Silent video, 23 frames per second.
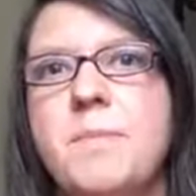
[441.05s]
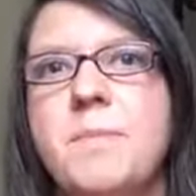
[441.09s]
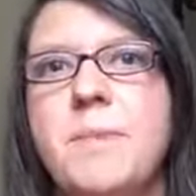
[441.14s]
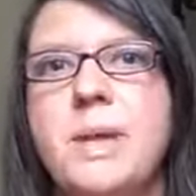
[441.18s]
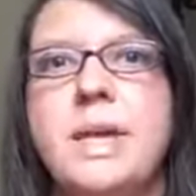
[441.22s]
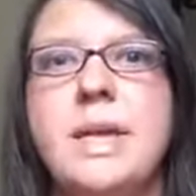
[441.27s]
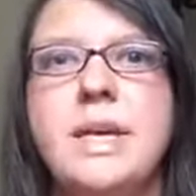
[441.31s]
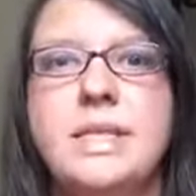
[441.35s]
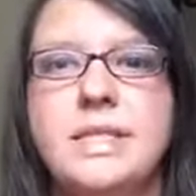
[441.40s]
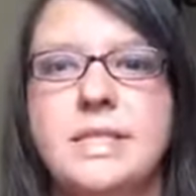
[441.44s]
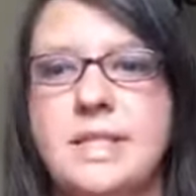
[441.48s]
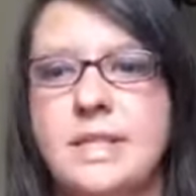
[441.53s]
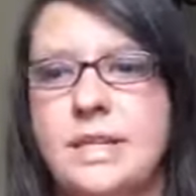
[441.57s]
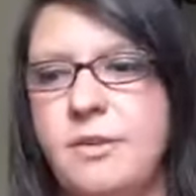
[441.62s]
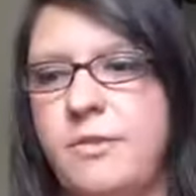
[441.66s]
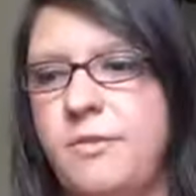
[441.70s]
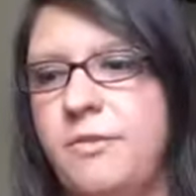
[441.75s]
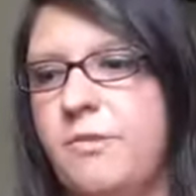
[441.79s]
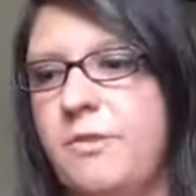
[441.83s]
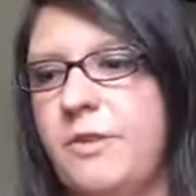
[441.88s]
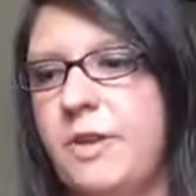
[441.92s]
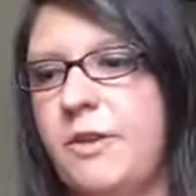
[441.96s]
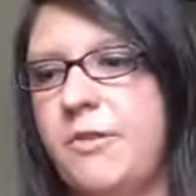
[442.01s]
because
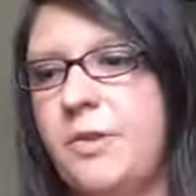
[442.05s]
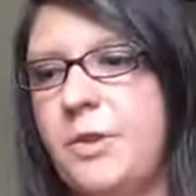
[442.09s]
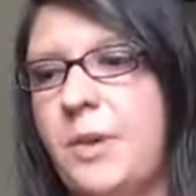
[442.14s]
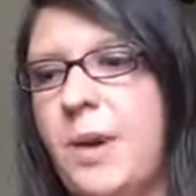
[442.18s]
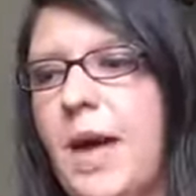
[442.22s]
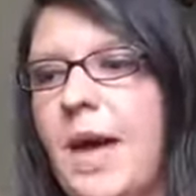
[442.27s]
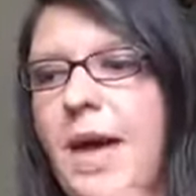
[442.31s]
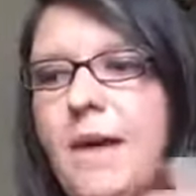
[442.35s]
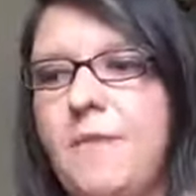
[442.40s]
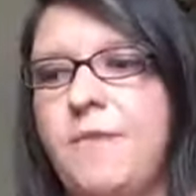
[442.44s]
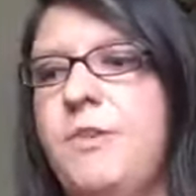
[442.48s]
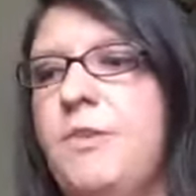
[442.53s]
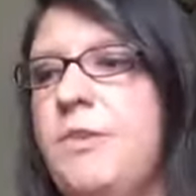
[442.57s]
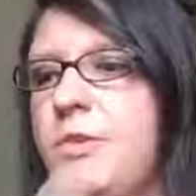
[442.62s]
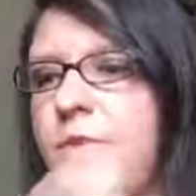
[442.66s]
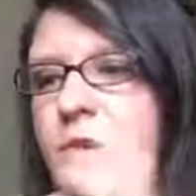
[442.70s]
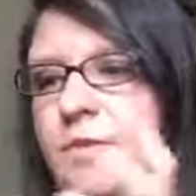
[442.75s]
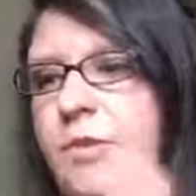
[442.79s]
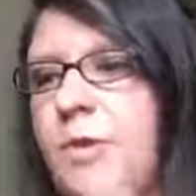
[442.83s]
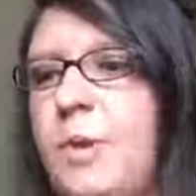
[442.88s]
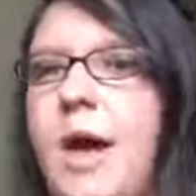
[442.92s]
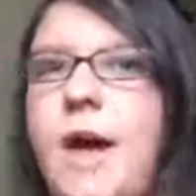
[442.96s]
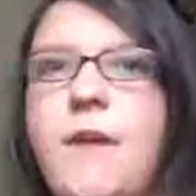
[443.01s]
if you
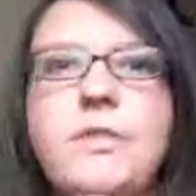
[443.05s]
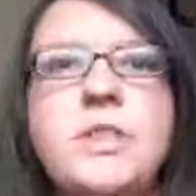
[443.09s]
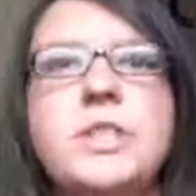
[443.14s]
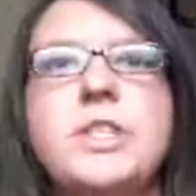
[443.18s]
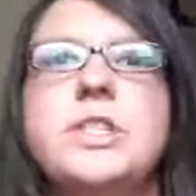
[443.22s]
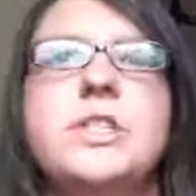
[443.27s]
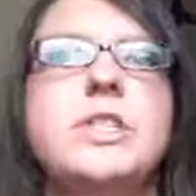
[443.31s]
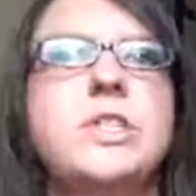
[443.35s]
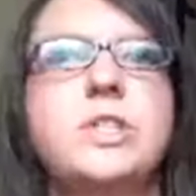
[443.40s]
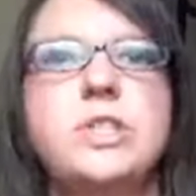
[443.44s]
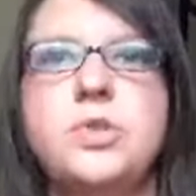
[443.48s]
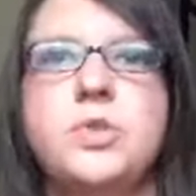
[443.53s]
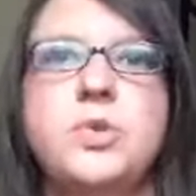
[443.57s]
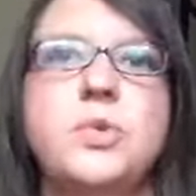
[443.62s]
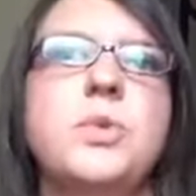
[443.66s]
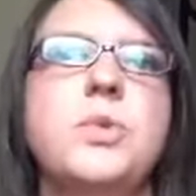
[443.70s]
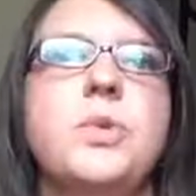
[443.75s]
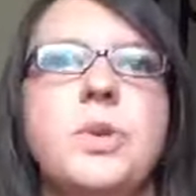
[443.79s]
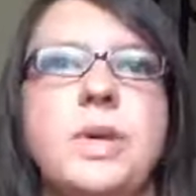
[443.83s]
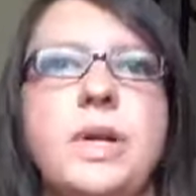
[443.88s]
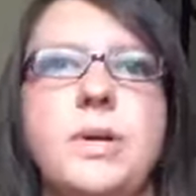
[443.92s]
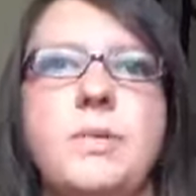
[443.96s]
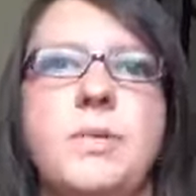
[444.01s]
have this
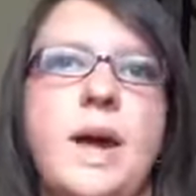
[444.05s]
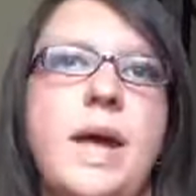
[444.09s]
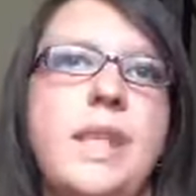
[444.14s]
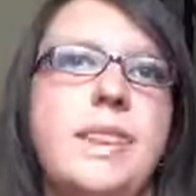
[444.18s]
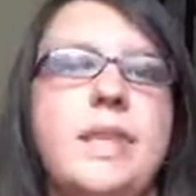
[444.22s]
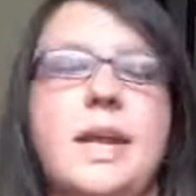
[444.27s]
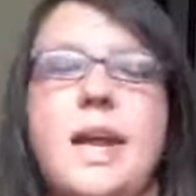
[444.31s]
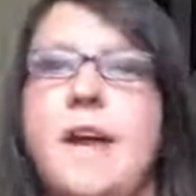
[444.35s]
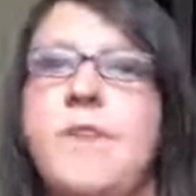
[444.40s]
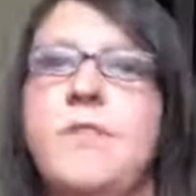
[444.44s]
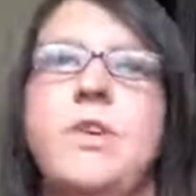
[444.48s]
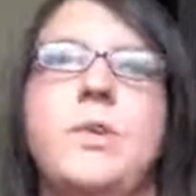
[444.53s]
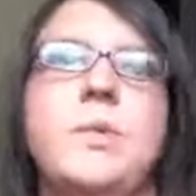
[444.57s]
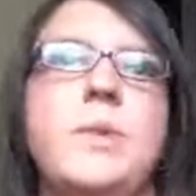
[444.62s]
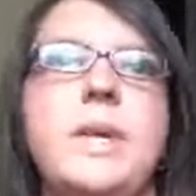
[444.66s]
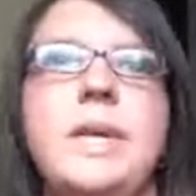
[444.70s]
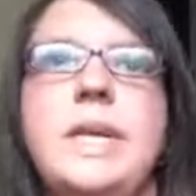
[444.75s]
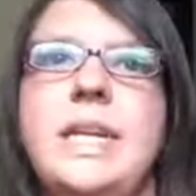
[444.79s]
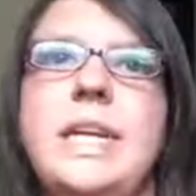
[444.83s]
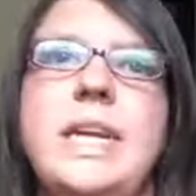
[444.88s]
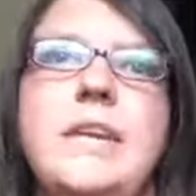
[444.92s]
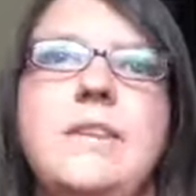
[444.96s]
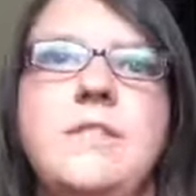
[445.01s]
story, right, that
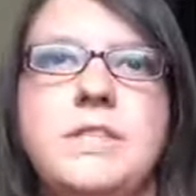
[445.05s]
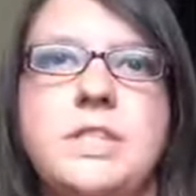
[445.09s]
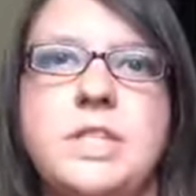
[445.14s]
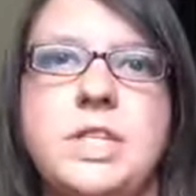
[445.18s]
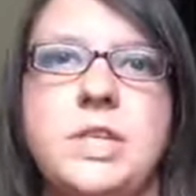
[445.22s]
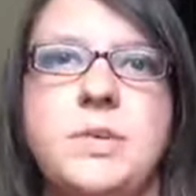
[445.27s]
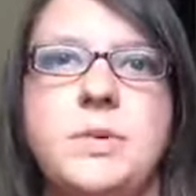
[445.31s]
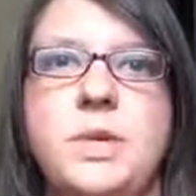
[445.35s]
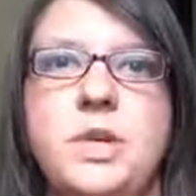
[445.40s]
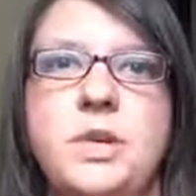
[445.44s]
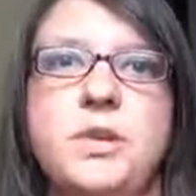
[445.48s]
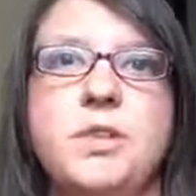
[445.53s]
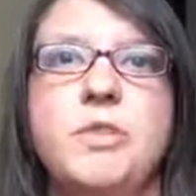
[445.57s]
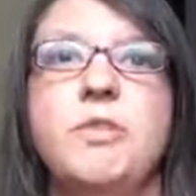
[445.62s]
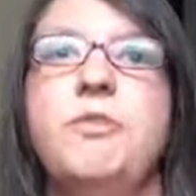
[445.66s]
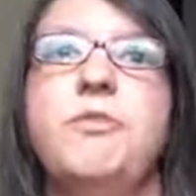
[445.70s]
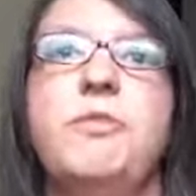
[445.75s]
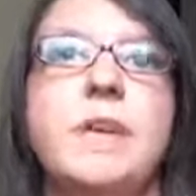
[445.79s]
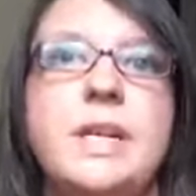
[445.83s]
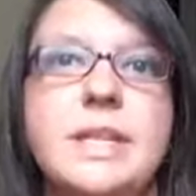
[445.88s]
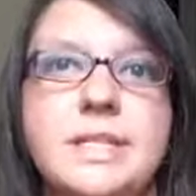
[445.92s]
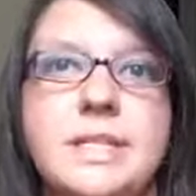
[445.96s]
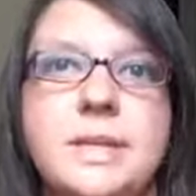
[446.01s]
everyone leaves you and you're the
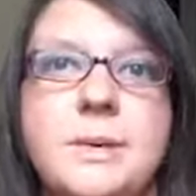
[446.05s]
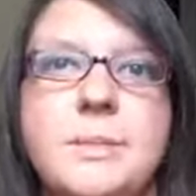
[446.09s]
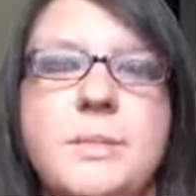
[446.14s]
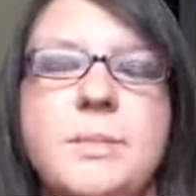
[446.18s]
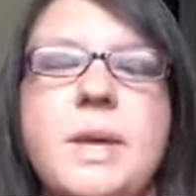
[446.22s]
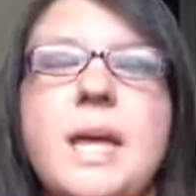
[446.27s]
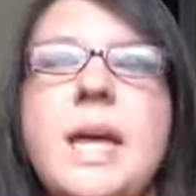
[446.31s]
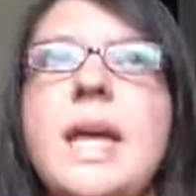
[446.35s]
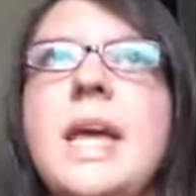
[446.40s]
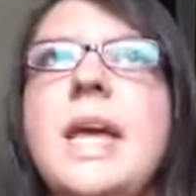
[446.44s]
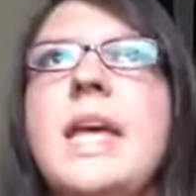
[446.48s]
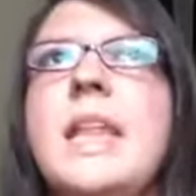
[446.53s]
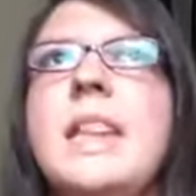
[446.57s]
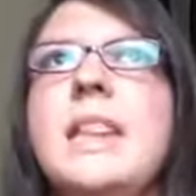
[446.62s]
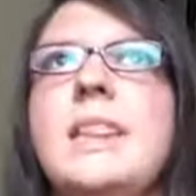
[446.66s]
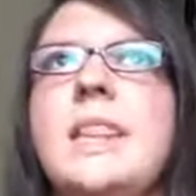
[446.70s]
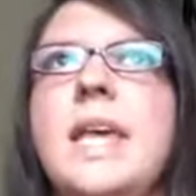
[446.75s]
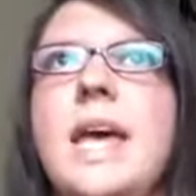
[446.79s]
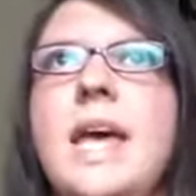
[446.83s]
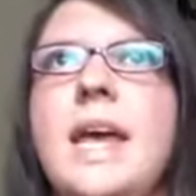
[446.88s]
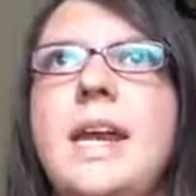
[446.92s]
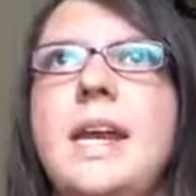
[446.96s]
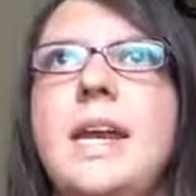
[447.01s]
victim,
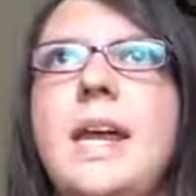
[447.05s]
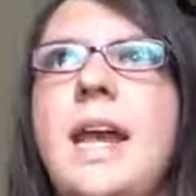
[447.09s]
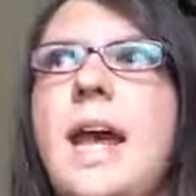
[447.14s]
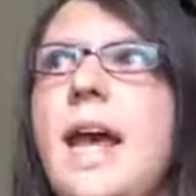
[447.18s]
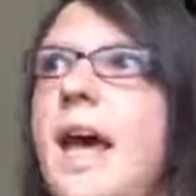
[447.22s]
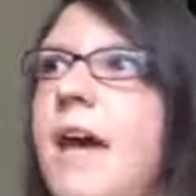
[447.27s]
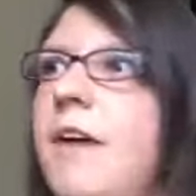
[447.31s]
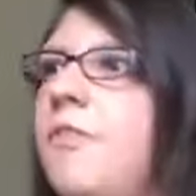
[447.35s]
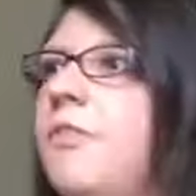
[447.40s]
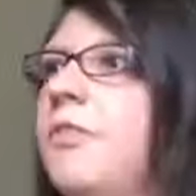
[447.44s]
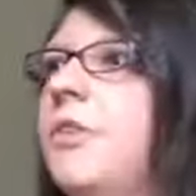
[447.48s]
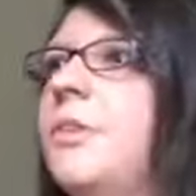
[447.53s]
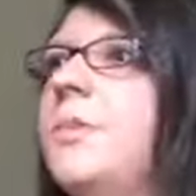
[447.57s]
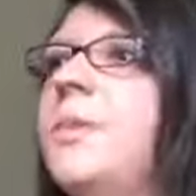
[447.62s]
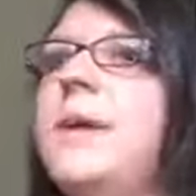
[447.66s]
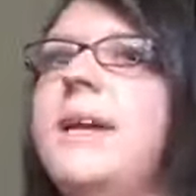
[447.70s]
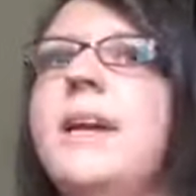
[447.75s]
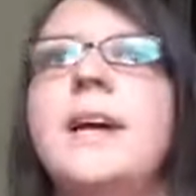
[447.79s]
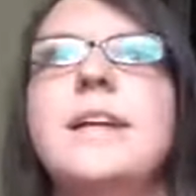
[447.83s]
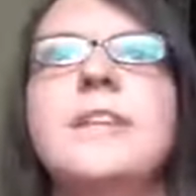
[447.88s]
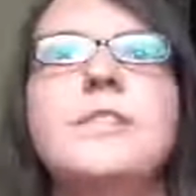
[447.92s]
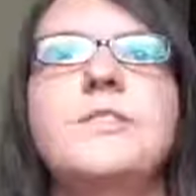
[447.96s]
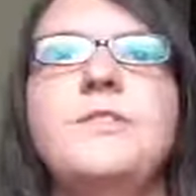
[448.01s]
then
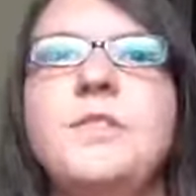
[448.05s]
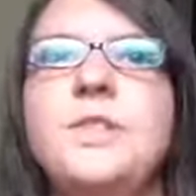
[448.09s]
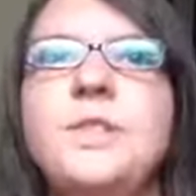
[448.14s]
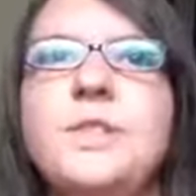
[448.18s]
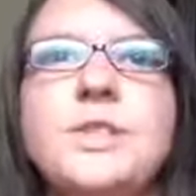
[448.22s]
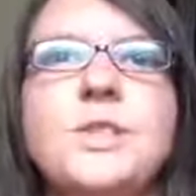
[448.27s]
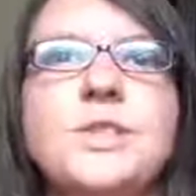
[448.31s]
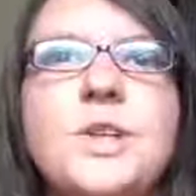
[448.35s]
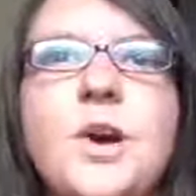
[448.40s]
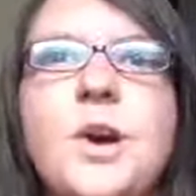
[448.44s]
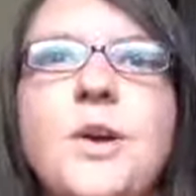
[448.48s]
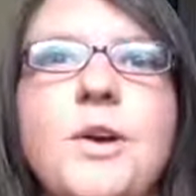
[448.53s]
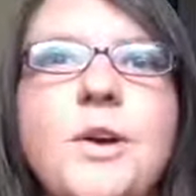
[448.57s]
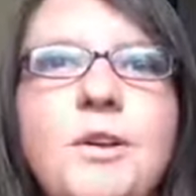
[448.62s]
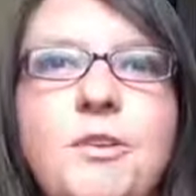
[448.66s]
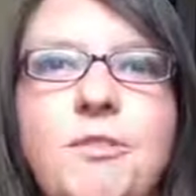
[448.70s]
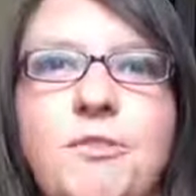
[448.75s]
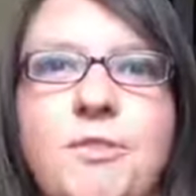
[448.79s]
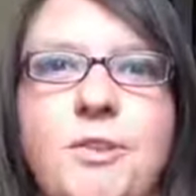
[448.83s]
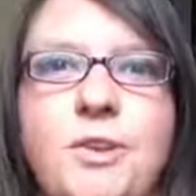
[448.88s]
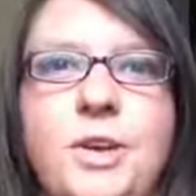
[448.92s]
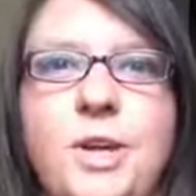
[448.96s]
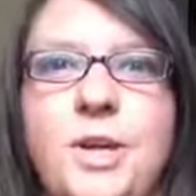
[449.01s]
everyone else feels sorry
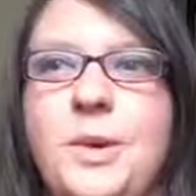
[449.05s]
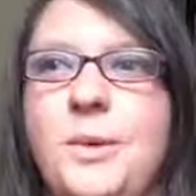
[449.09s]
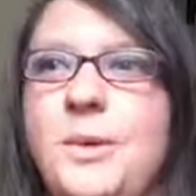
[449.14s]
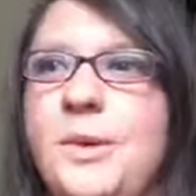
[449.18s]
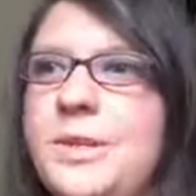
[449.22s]
for you.